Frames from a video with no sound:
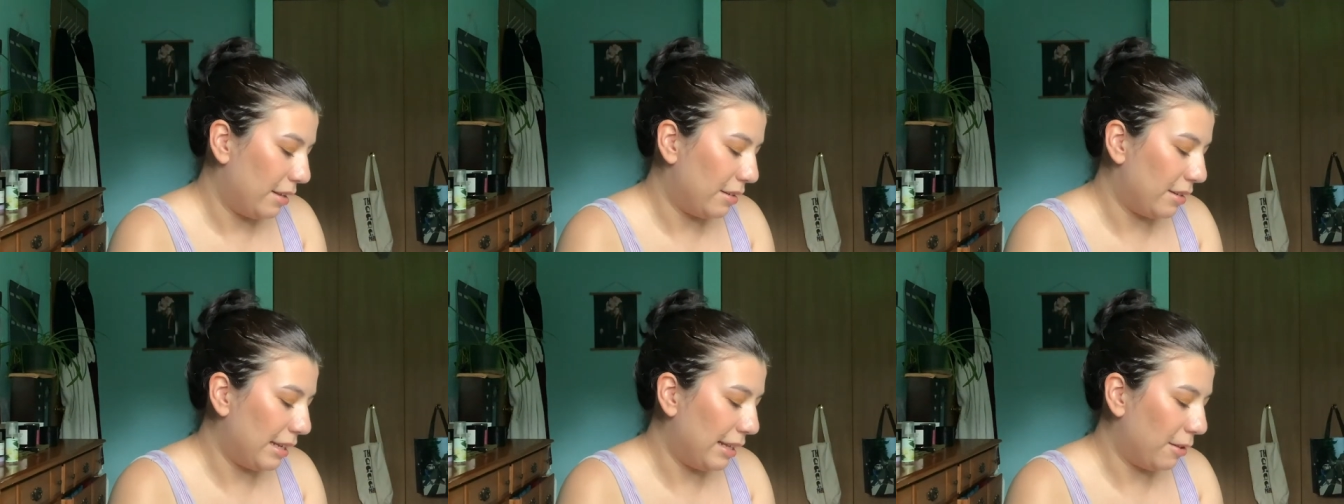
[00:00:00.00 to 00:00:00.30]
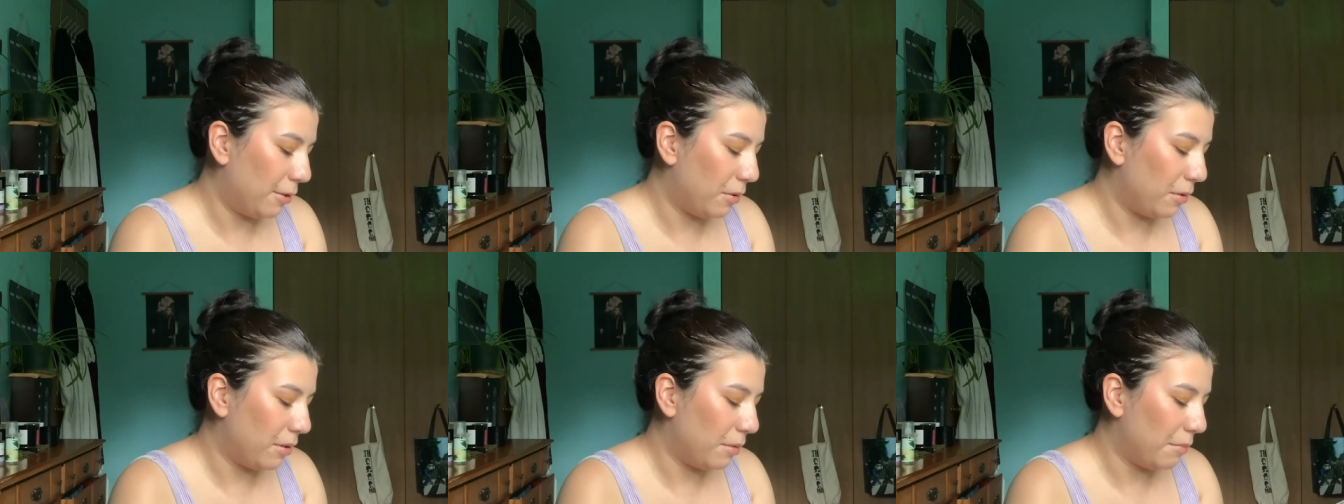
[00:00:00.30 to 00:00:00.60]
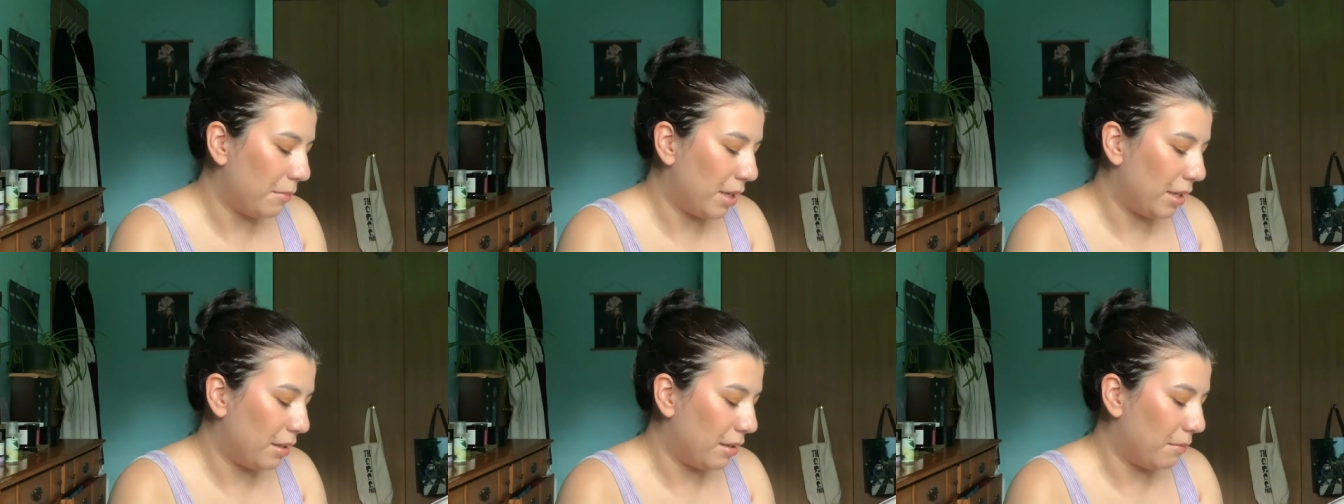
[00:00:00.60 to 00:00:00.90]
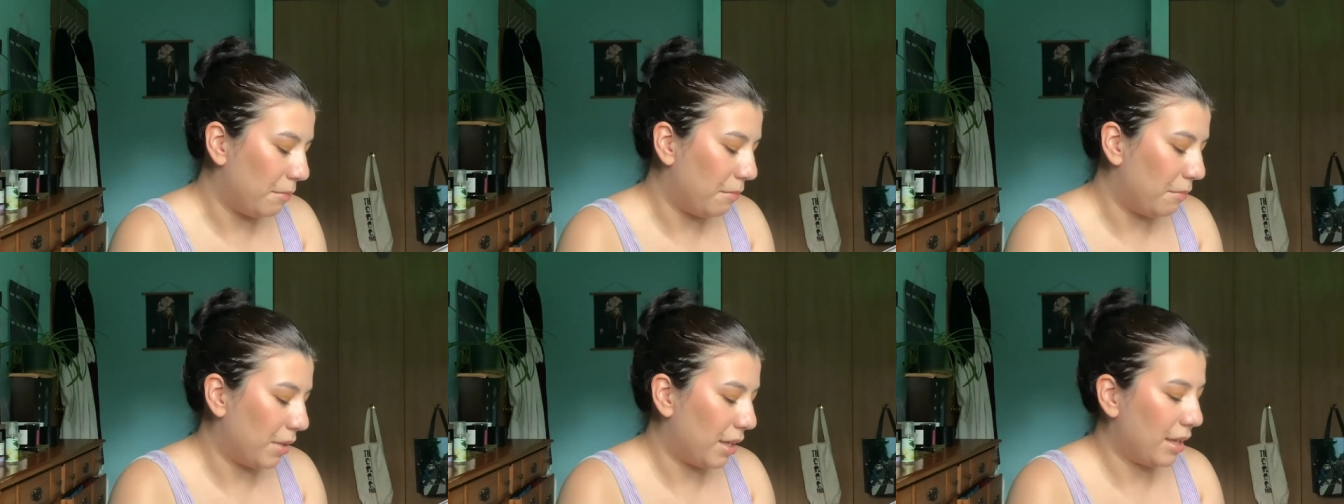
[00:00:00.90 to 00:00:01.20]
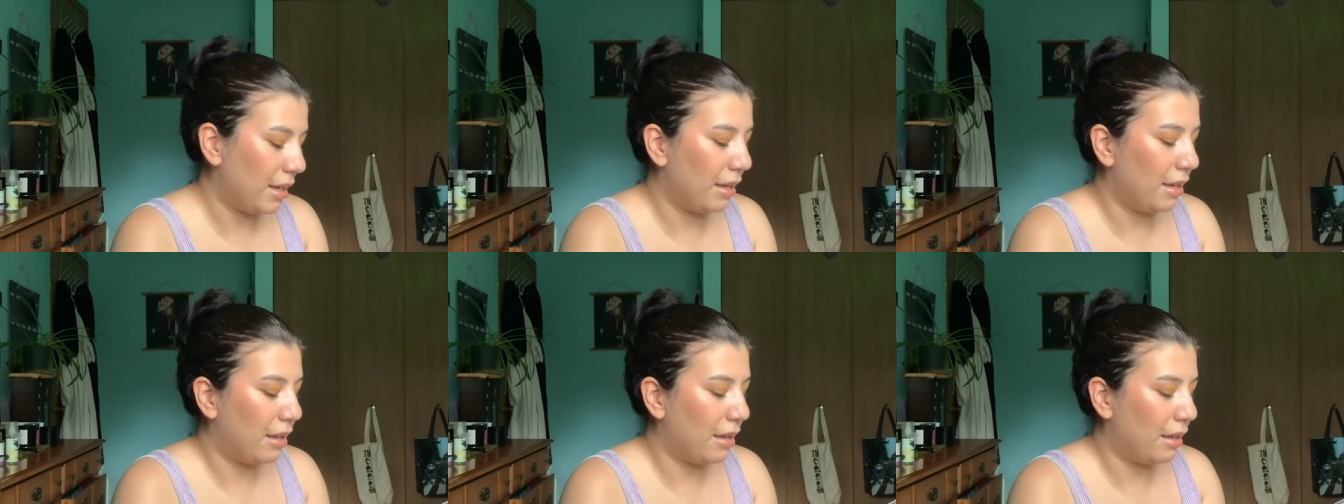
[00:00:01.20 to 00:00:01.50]
Taylor Me
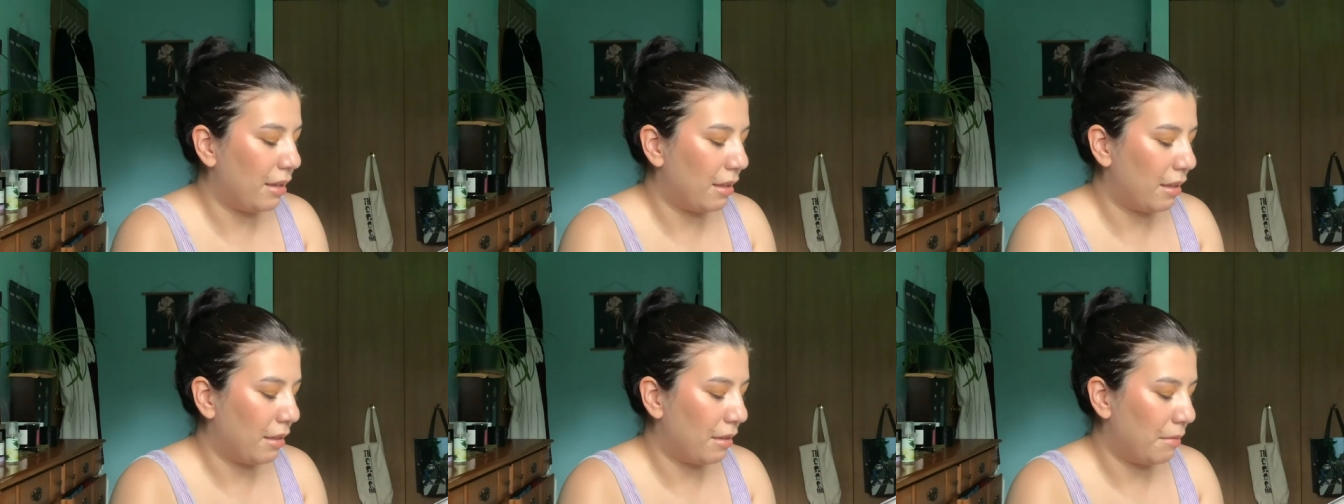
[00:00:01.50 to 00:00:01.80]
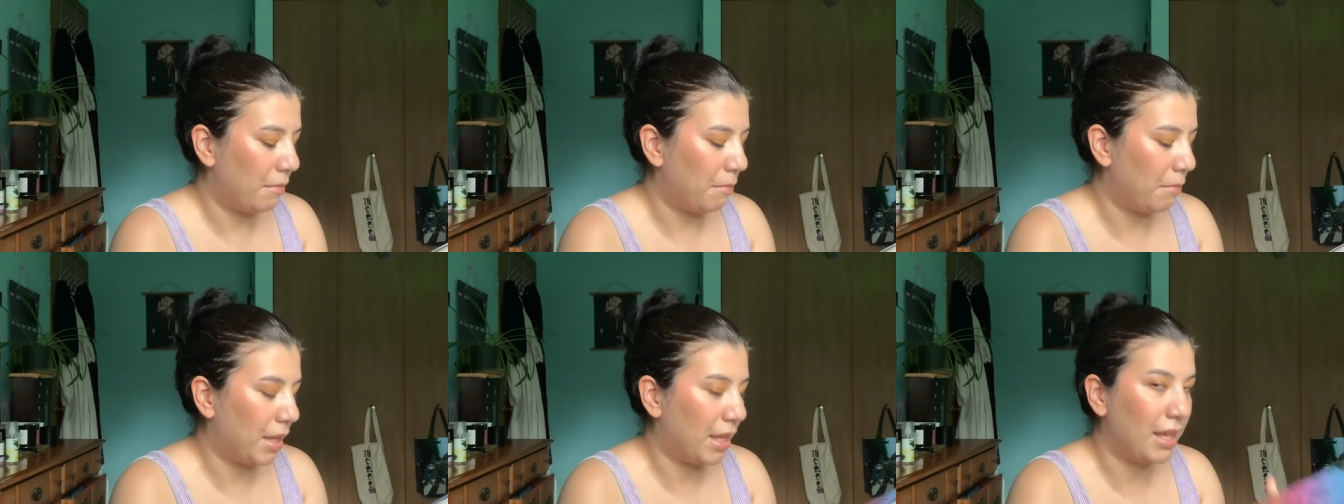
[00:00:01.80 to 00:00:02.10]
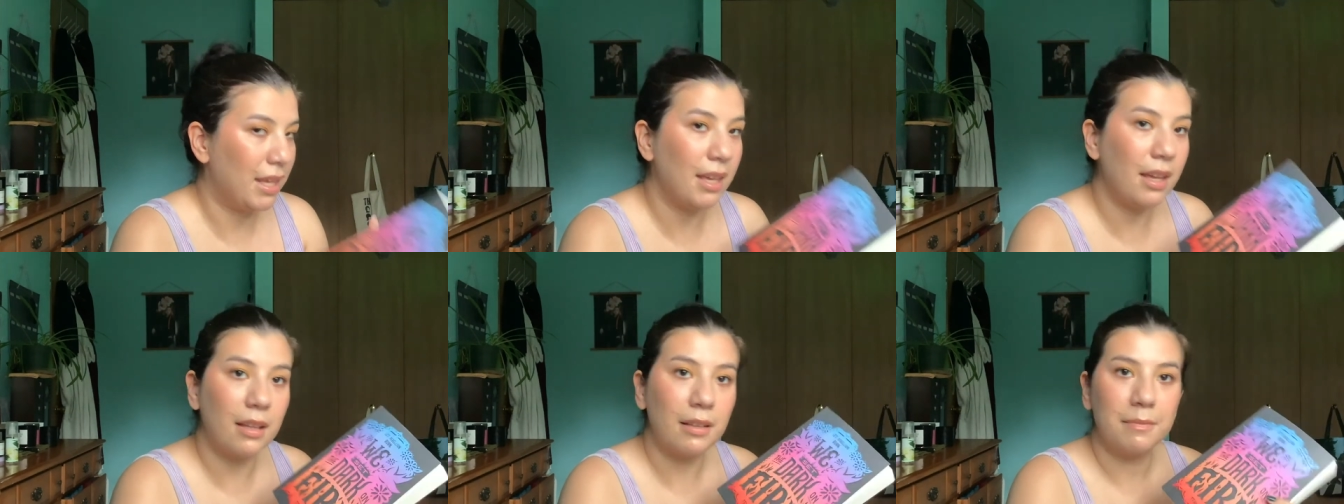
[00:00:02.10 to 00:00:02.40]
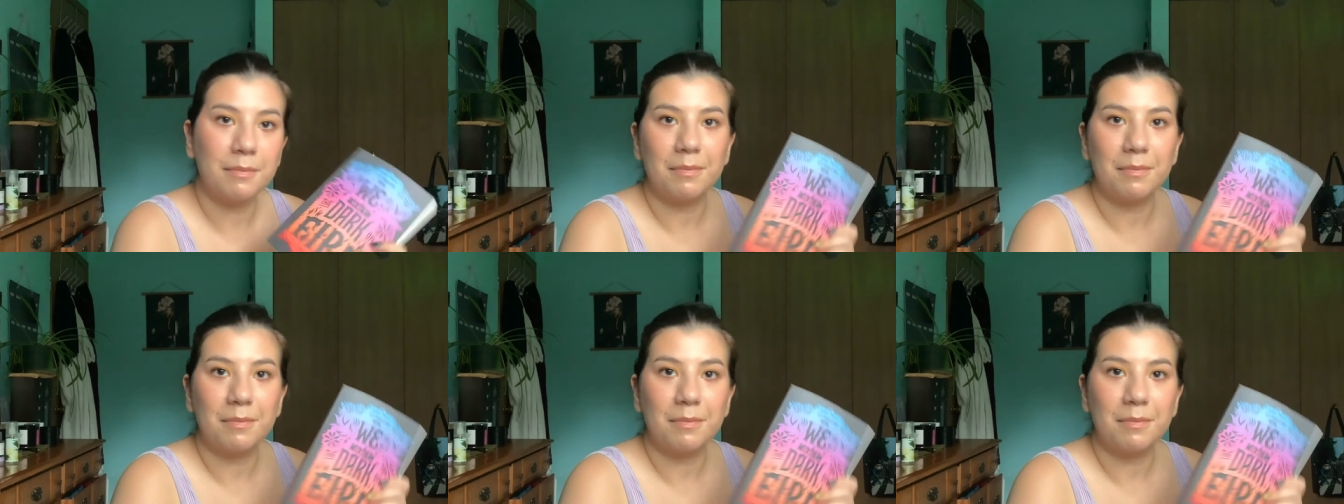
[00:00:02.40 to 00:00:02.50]
K. Mejia?